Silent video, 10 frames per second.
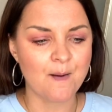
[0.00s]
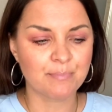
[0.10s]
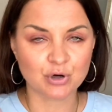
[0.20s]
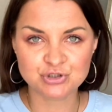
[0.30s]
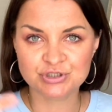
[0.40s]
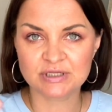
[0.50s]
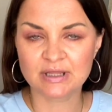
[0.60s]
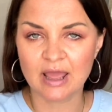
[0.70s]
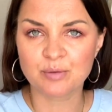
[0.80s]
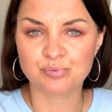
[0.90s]

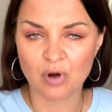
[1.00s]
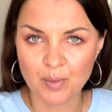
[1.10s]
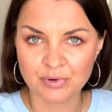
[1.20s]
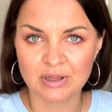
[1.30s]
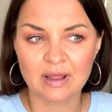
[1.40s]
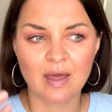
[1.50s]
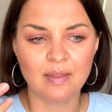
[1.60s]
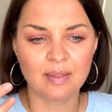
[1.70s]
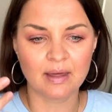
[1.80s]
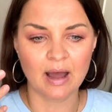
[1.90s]
purchasing a property
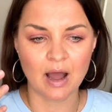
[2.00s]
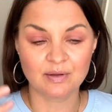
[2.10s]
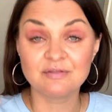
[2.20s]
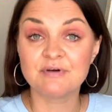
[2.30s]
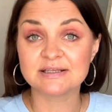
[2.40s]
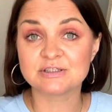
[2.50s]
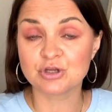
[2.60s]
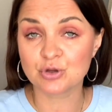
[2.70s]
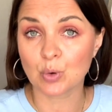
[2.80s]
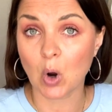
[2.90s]
and
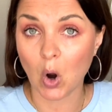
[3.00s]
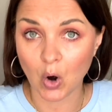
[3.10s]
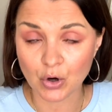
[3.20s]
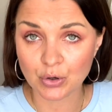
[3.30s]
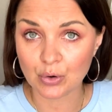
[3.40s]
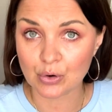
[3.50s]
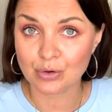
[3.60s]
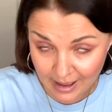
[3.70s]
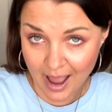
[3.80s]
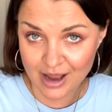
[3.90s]
investing your
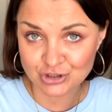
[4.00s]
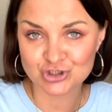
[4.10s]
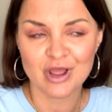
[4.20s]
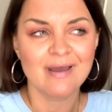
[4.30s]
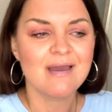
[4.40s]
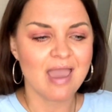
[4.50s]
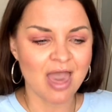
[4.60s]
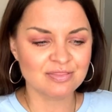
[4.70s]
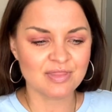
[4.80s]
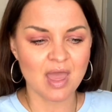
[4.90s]
hard-earned cash
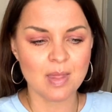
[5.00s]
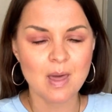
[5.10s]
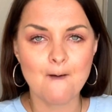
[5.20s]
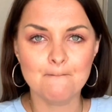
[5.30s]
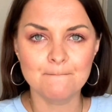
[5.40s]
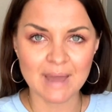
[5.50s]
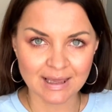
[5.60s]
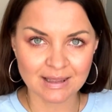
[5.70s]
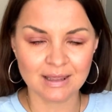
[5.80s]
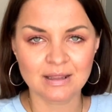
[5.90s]
and then
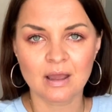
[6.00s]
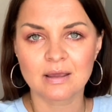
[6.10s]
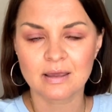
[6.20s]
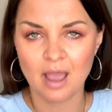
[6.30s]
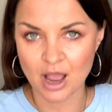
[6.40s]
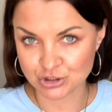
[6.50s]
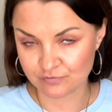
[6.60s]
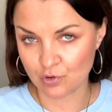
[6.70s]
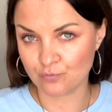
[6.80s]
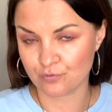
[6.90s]
making cash
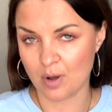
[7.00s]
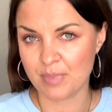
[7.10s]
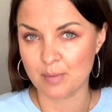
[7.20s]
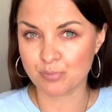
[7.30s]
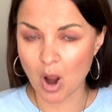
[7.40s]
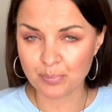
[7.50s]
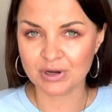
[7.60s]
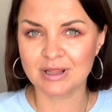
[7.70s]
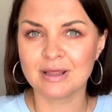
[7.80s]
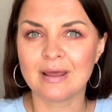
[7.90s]
flow from that
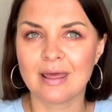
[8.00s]
property